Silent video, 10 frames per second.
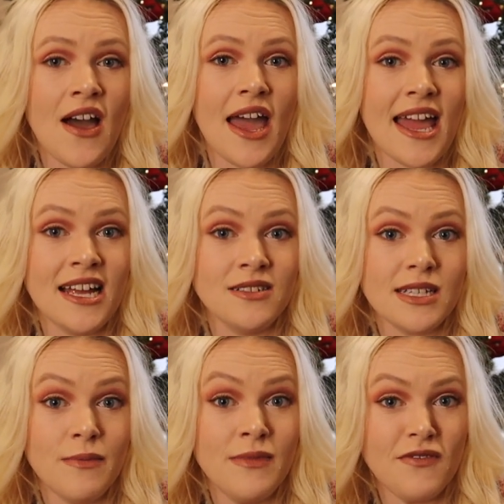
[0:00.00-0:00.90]
and
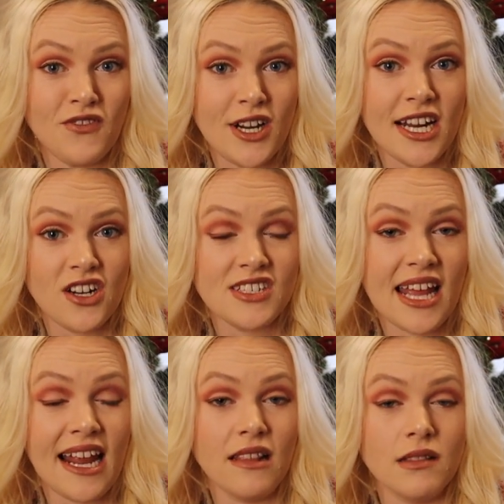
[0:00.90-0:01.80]
some creators
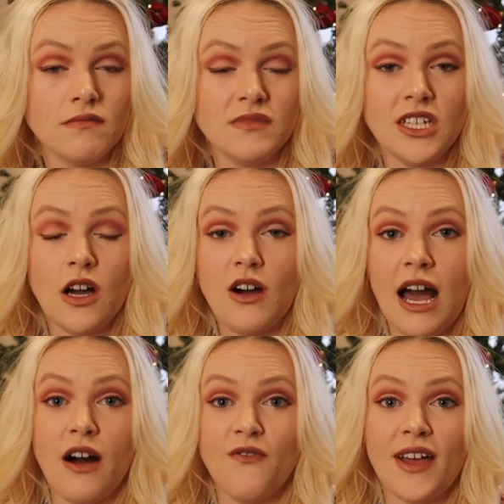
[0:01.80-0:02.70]
that I, you know,
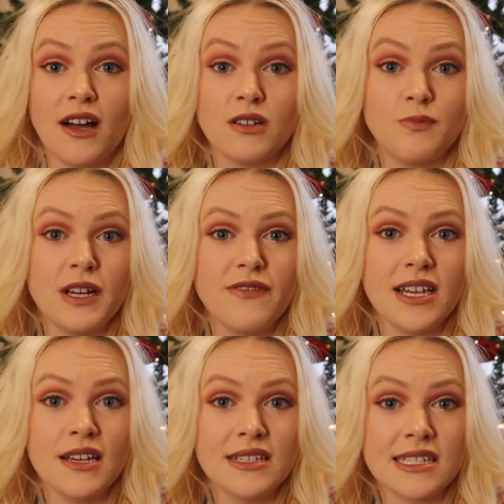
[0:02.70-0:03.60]
have found
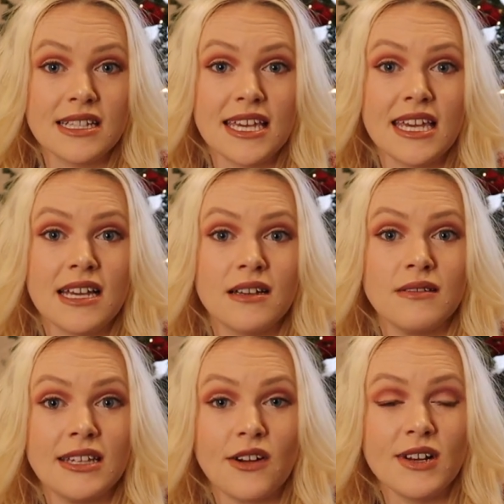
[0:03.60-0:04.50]
previously,
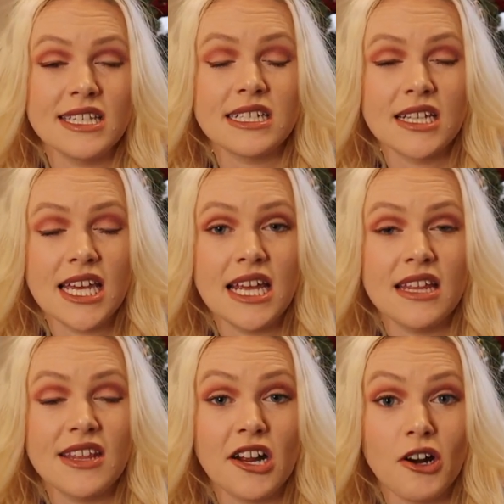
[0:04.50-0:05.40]
like recently,
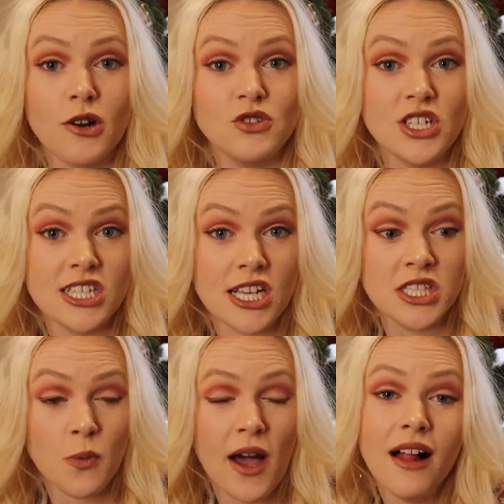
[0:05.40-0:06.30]
and they are OGs
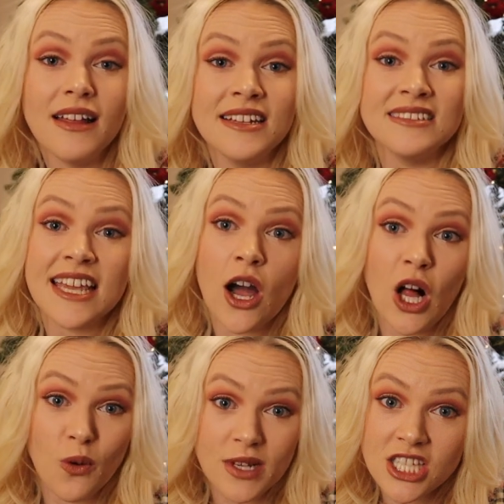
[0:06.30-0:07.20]
as well, and they
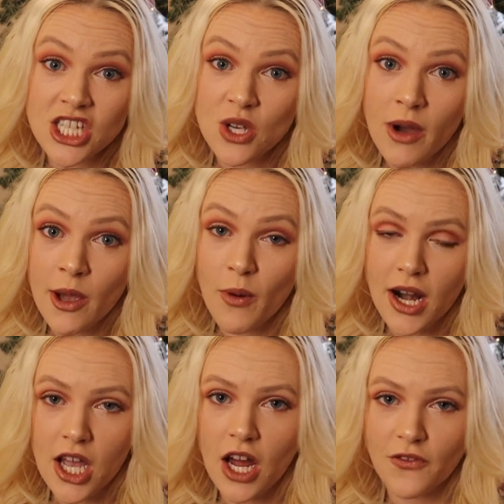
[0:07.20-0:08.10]
always do a
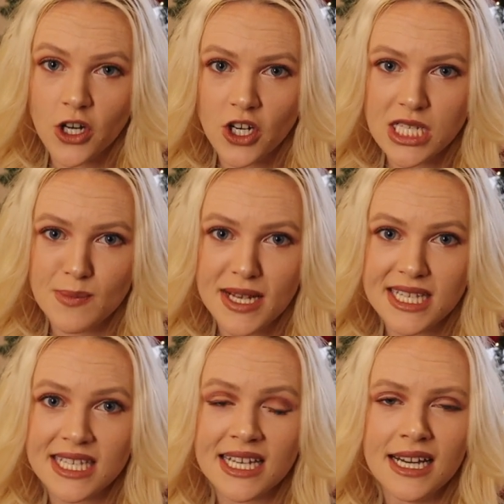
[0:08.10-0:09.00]
what I got for
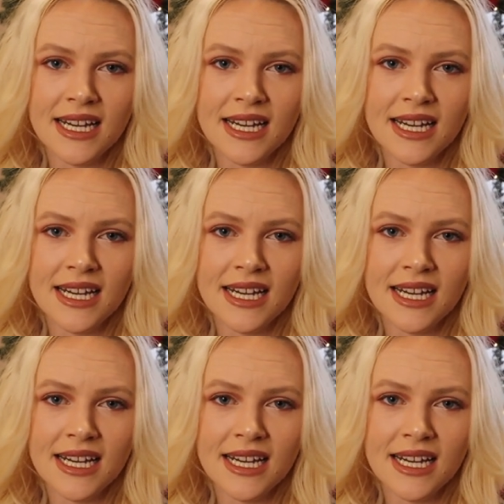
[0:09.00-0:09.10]
Christmas.